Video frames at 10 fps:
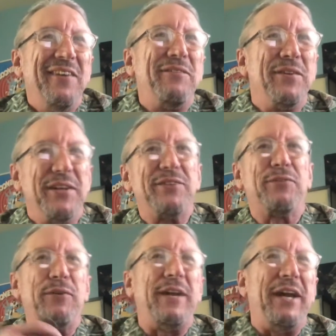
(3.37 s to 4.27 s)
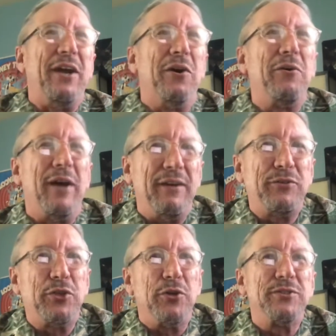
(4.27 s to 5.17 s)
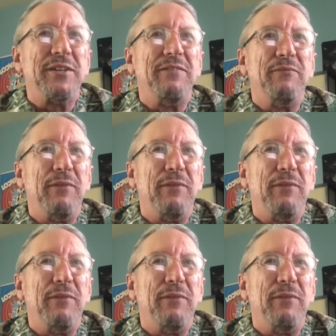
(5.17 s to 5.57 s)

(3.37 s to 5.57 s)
For this video I've chosen